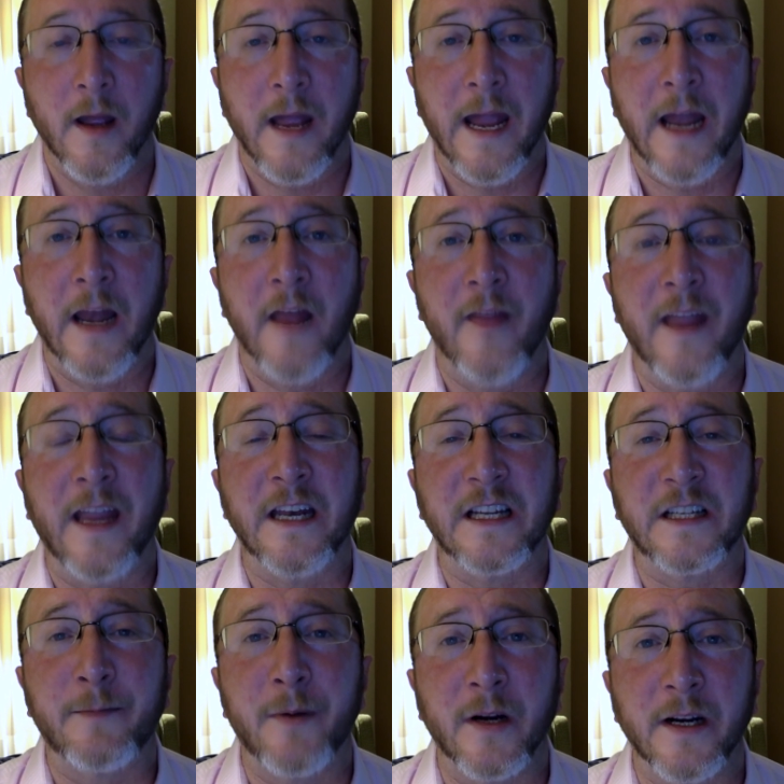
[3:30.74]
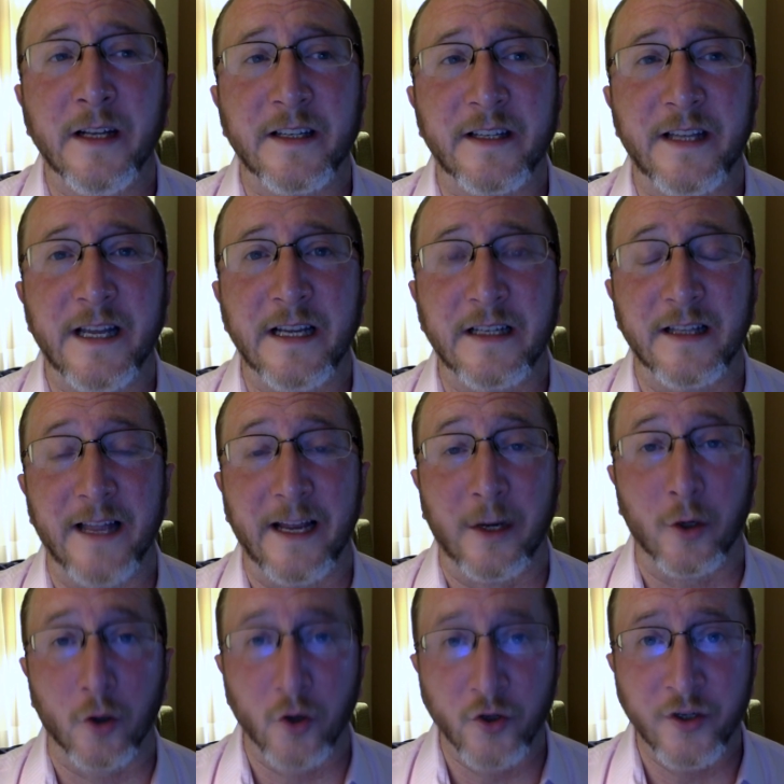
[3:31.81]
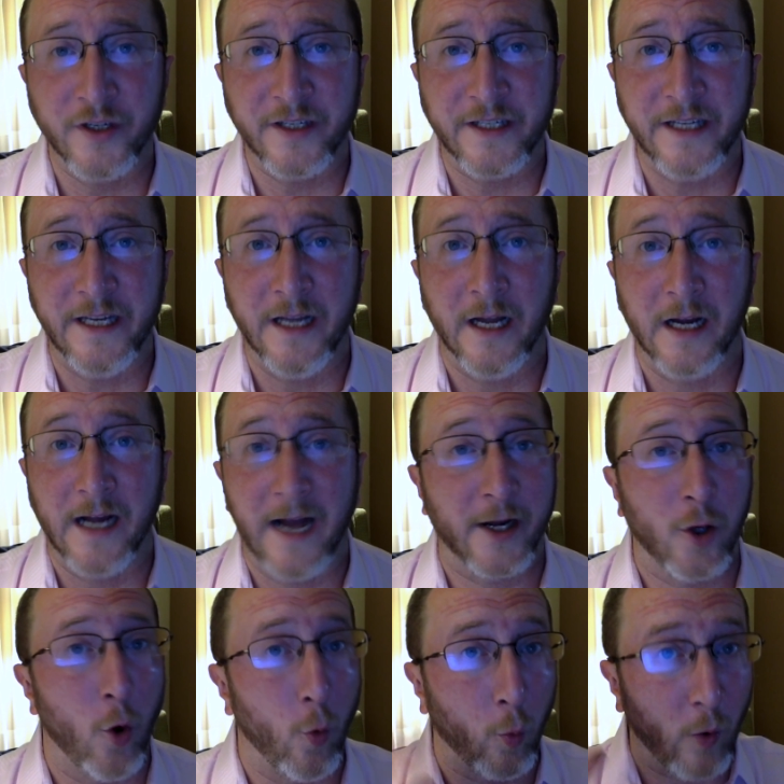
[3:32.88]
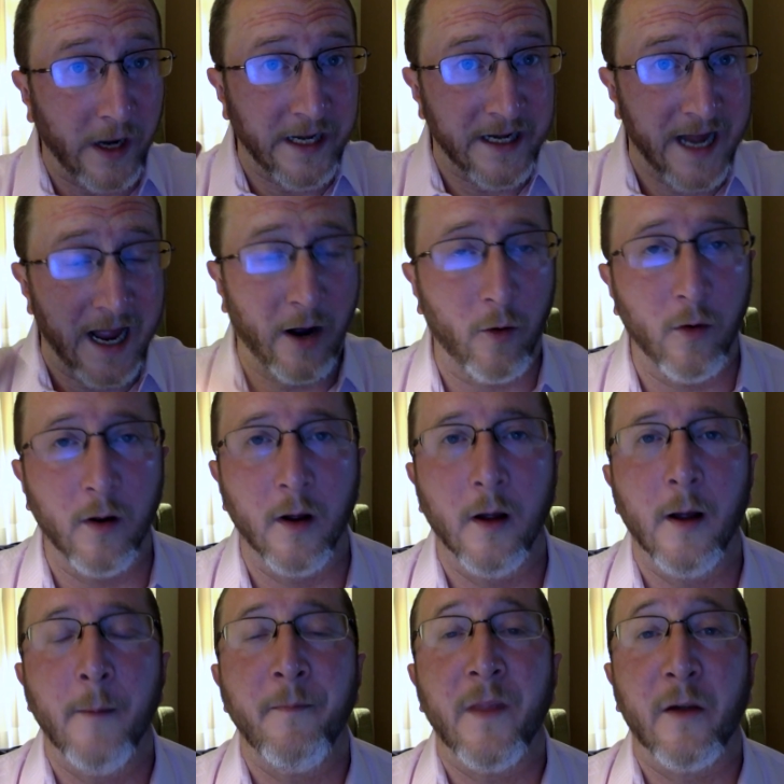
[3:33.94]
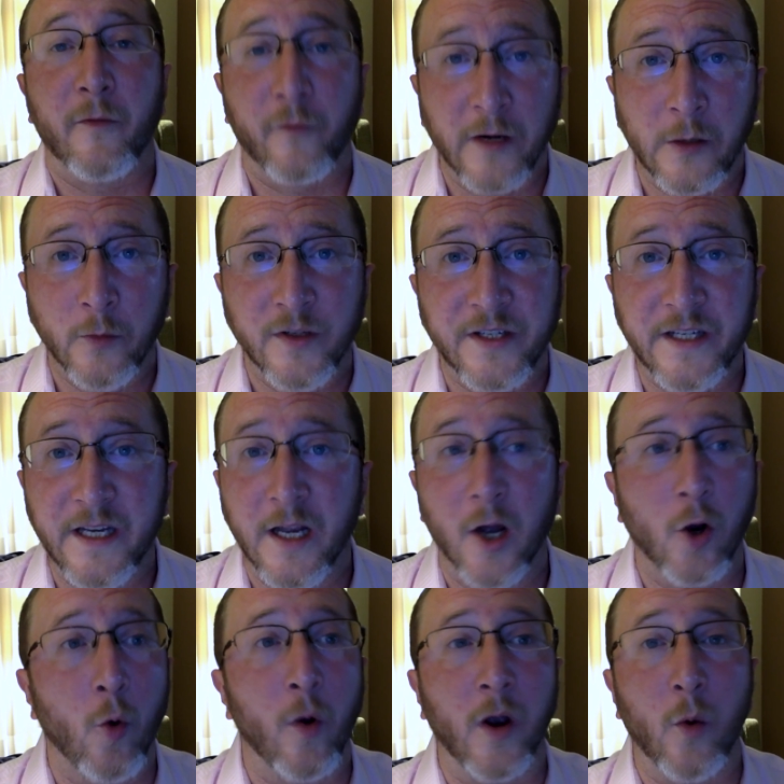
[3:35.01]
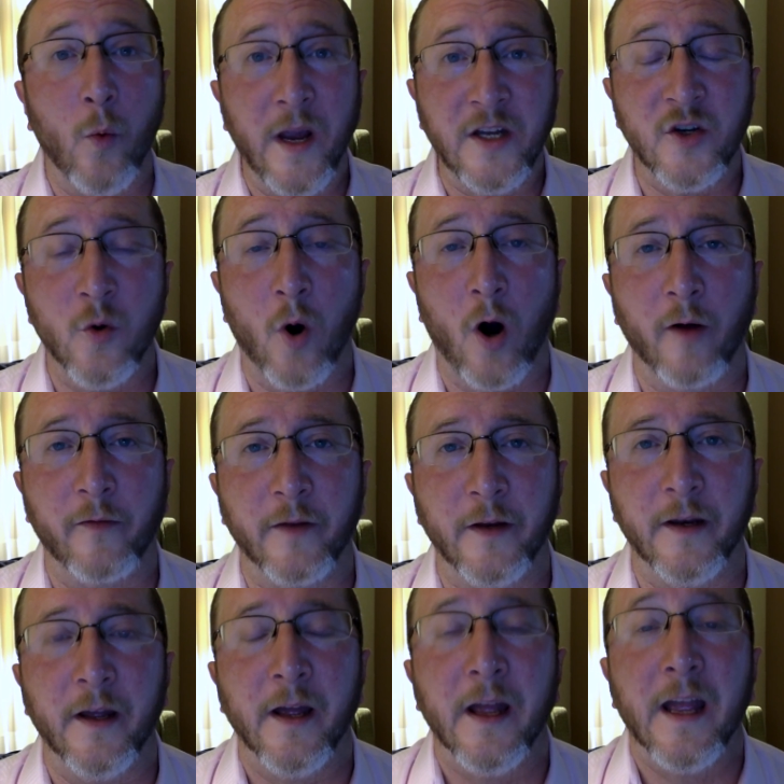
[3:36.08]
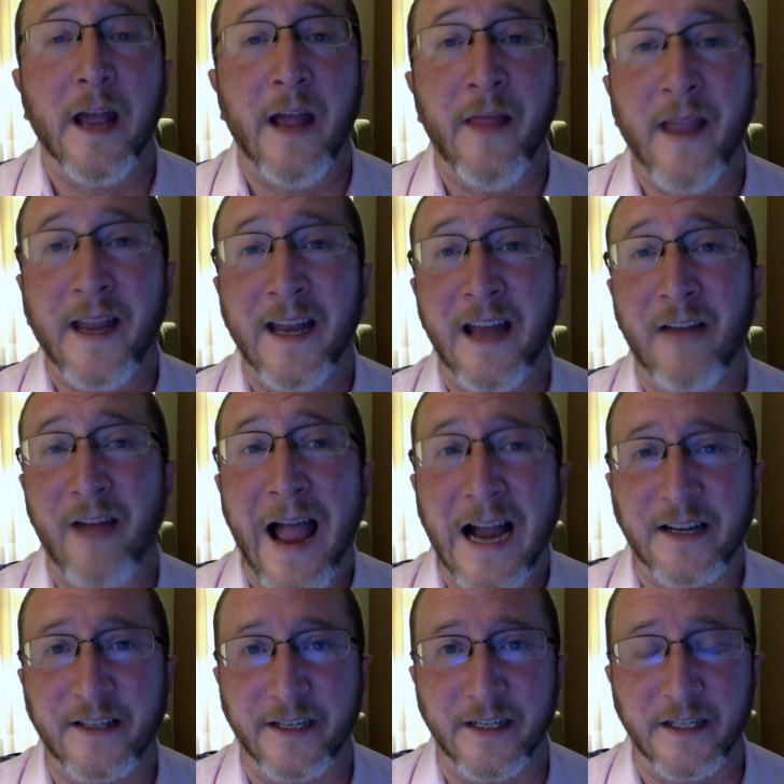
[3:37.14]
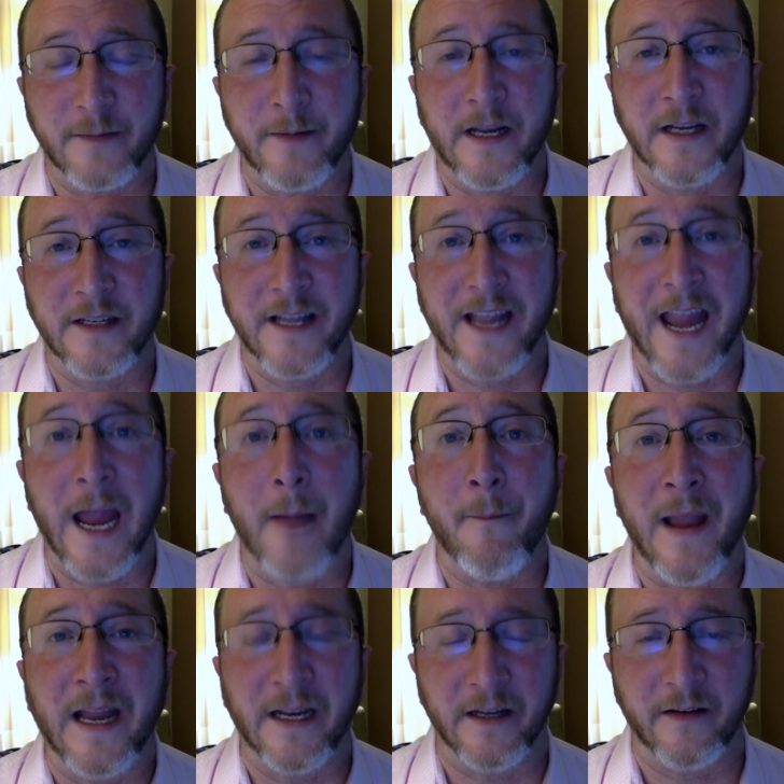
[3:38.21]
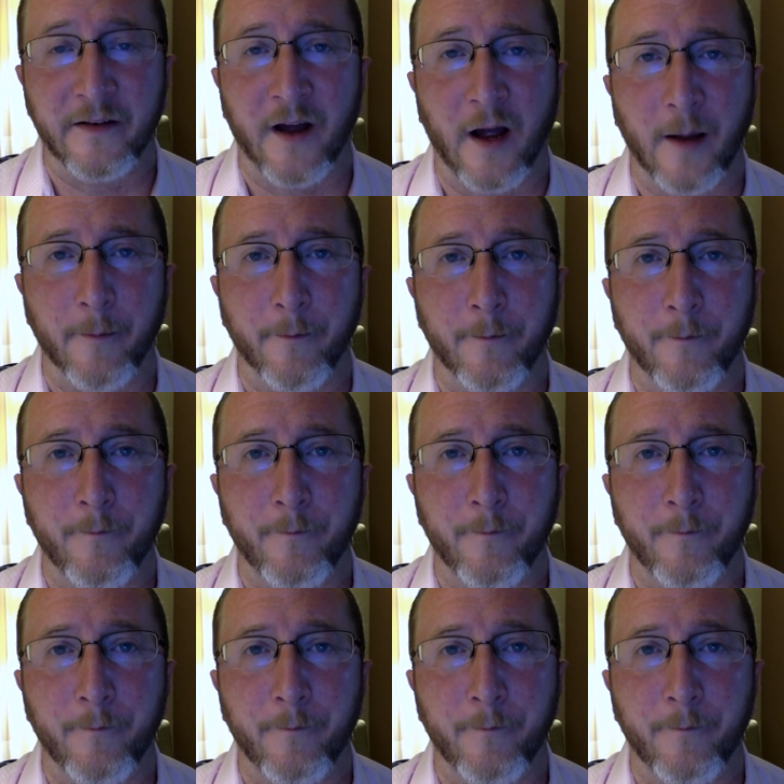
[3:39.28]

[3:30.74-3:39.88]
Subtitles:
And they can experience things like urgency, gotta go right now, frequency, going way too often, and they can have accidents because they can't make it in time.